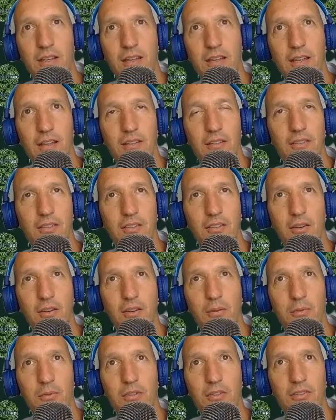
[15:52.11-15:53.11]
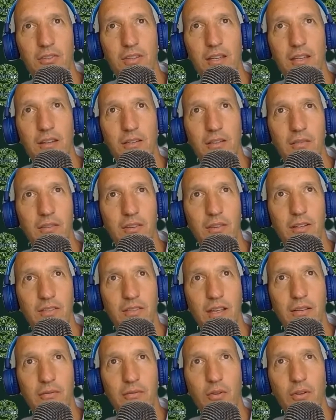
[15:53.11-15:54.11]
And I'm just thinking
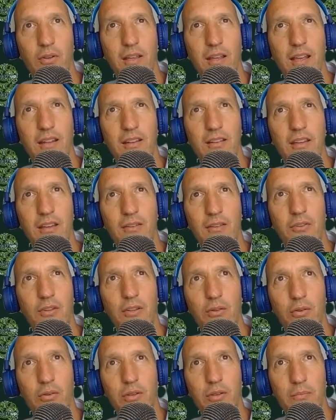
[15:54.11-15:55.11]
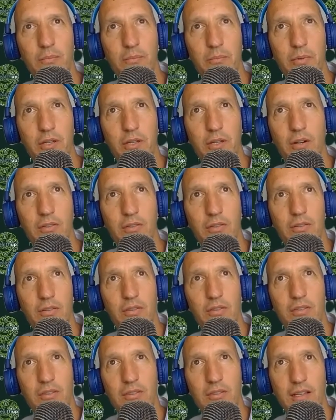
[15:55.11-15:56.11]
and if you look at beyond
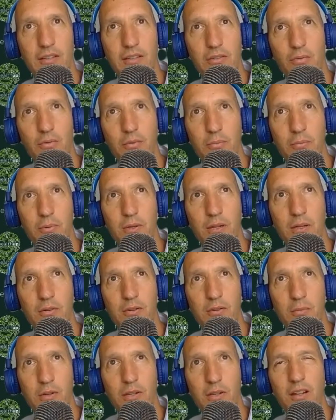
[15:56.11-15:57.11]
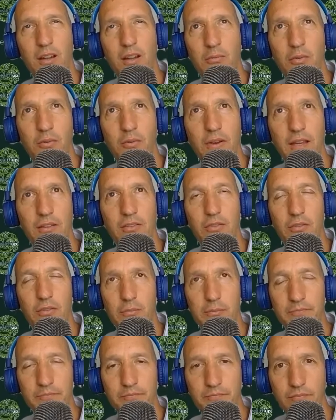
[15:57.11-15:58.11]
that sort of period, we've had
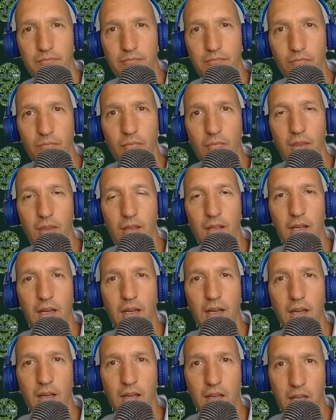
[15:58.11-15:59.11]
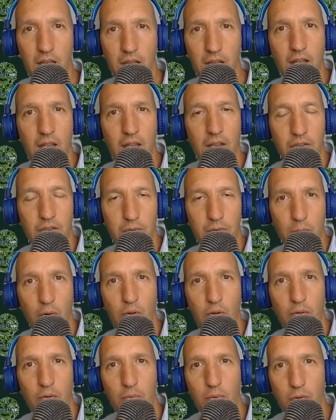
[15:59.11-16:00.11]
some uh,
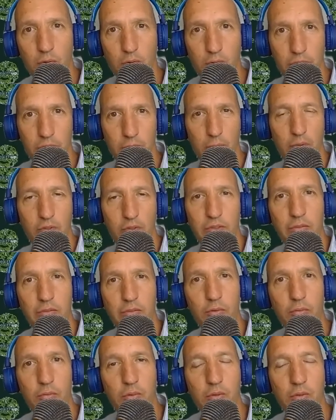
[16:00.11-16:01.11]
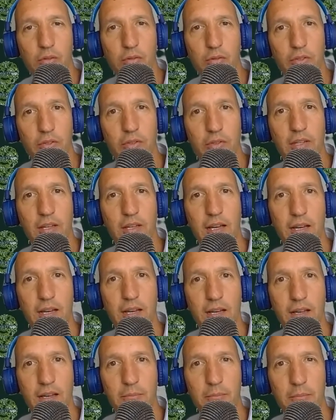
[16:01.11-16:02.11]
smaller wars, more civil wars,
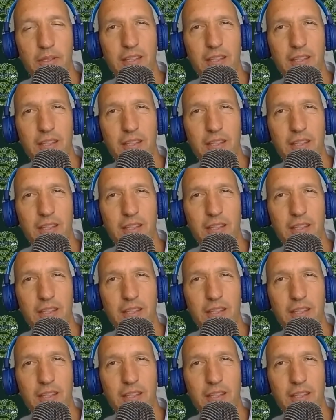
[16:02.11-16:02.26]
but